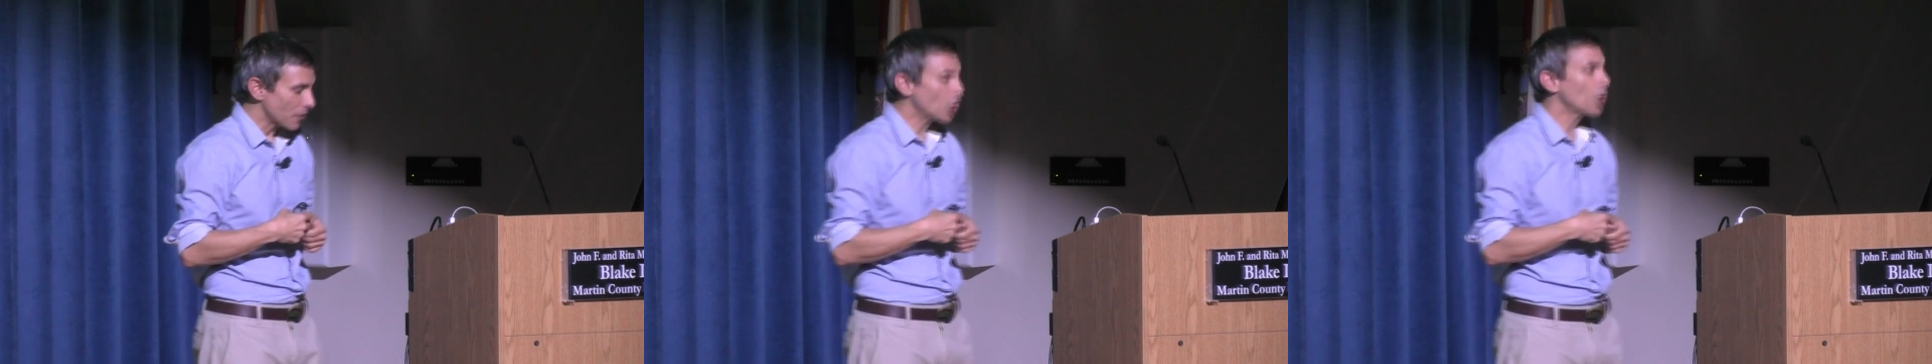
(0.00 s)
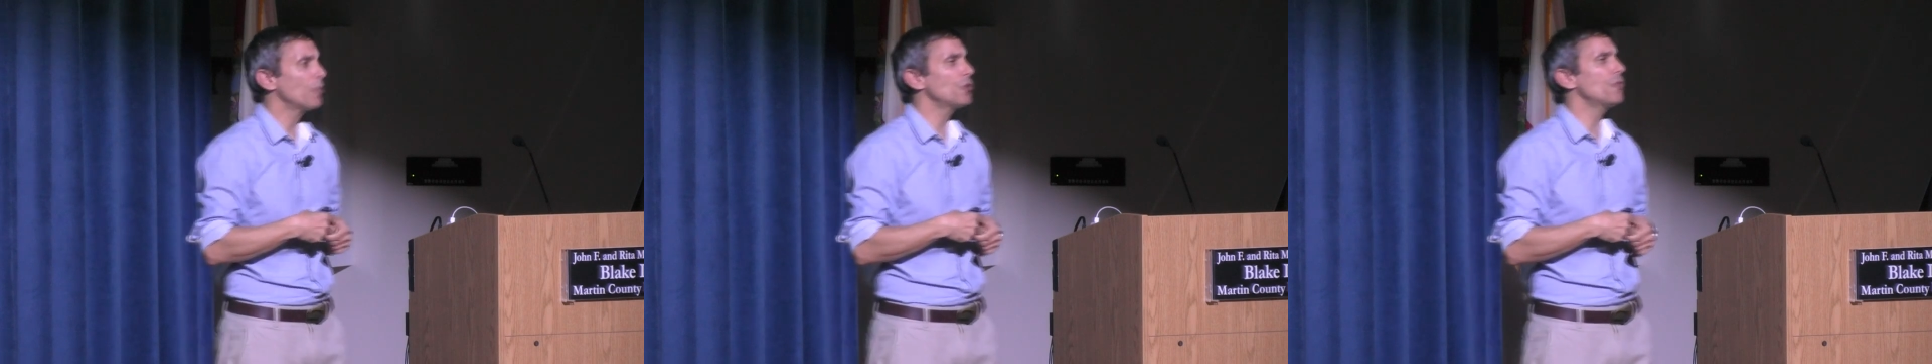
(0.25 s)
The
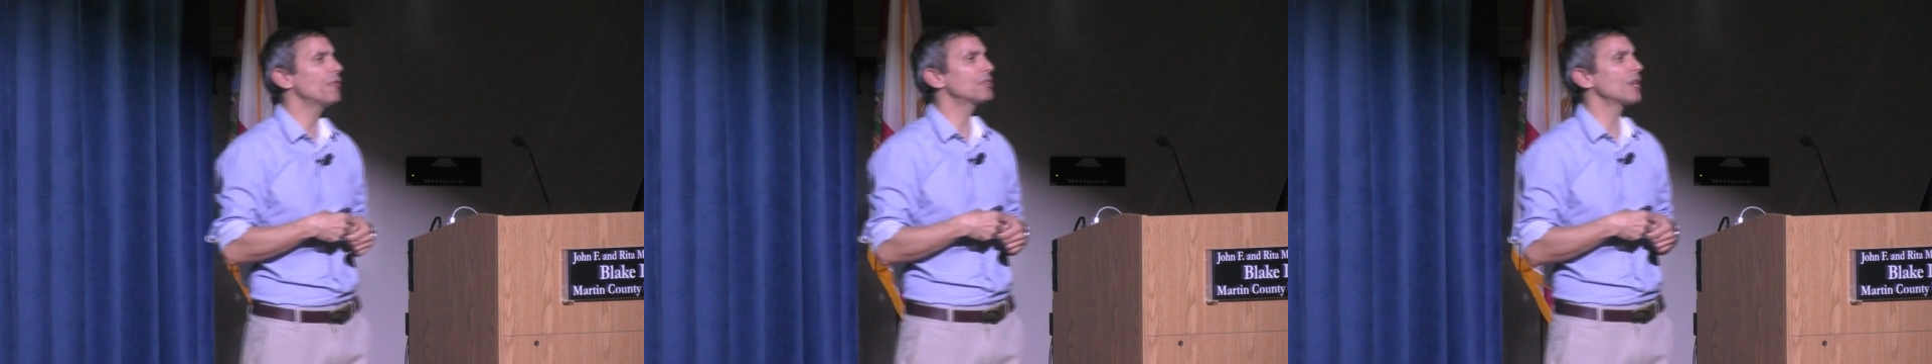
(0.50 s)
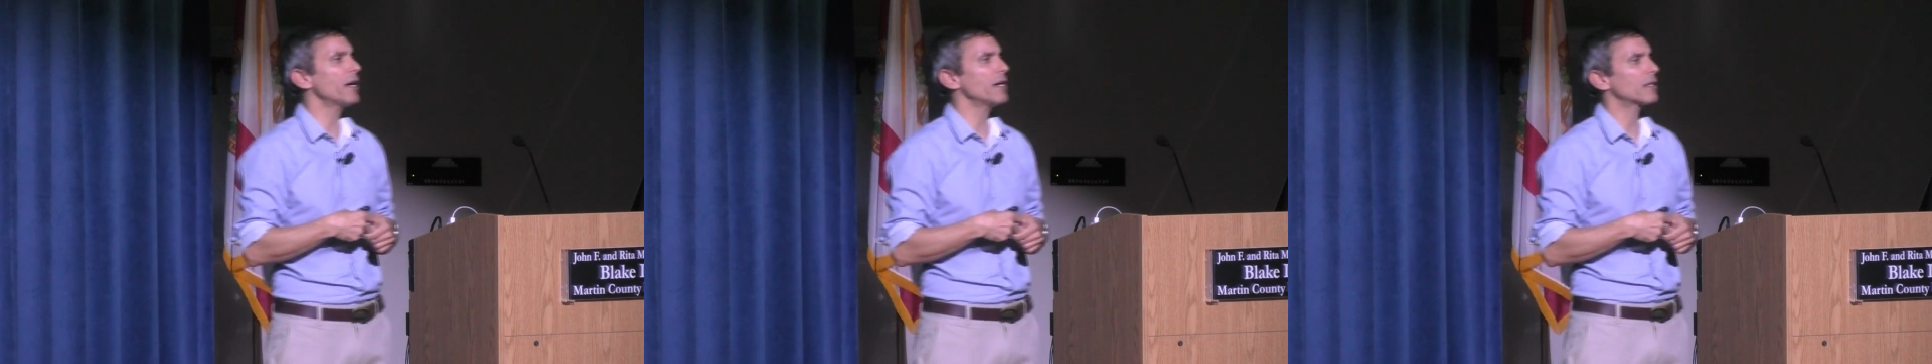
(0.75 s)
Herbert Hoover
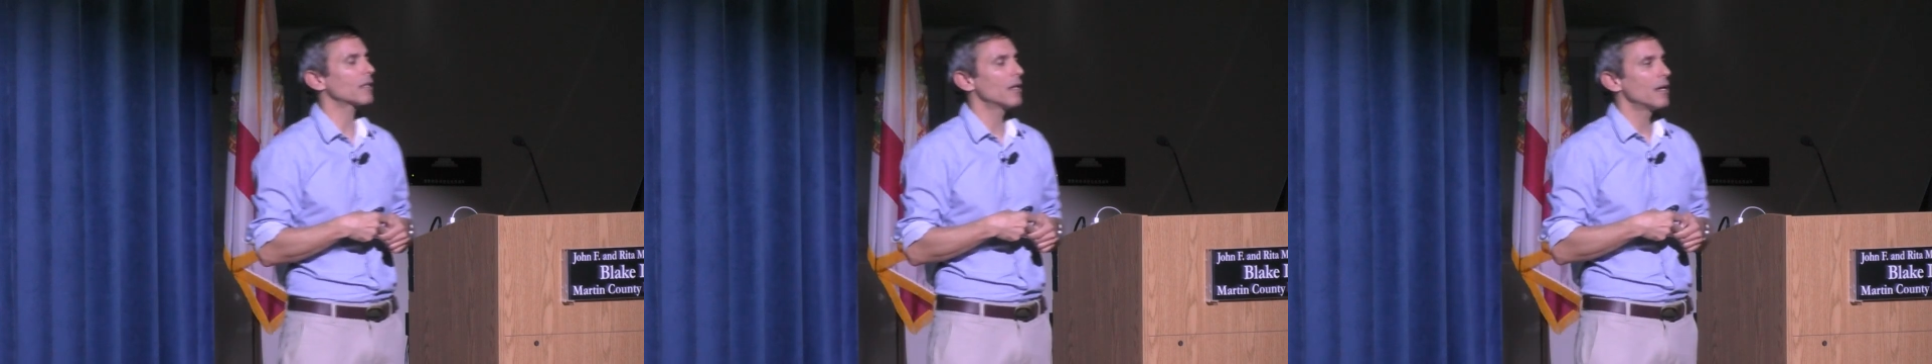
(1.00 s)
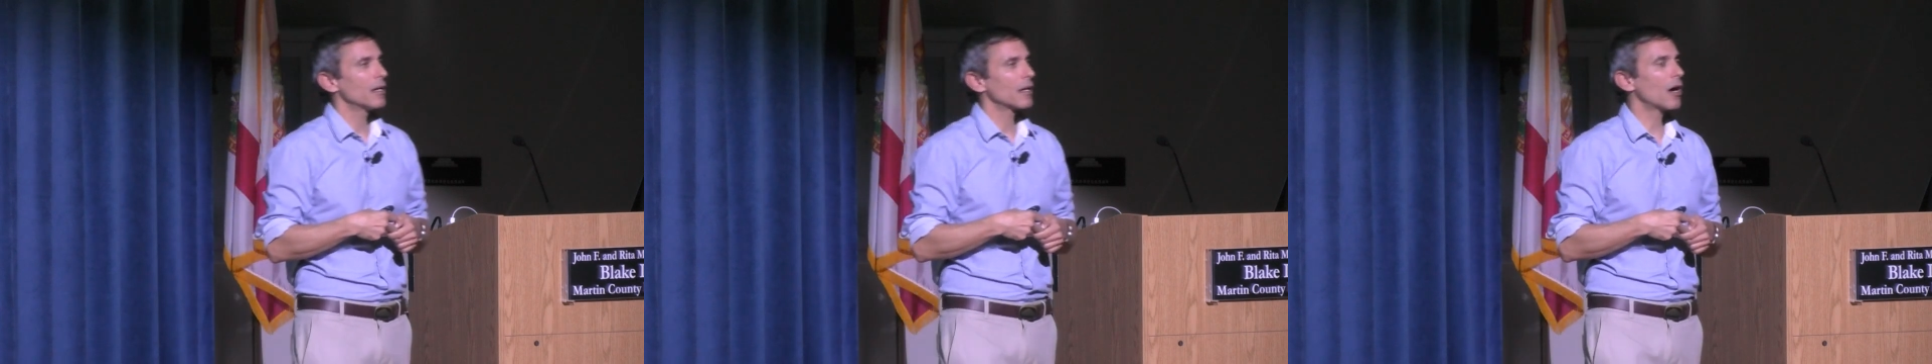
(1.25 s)
Dike
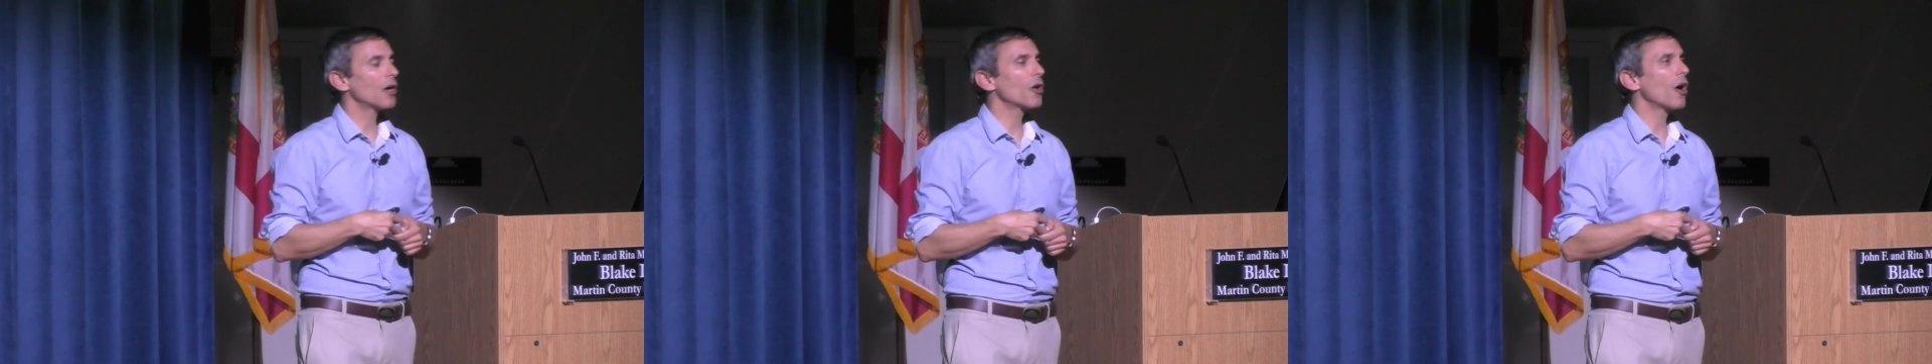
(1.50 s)
cut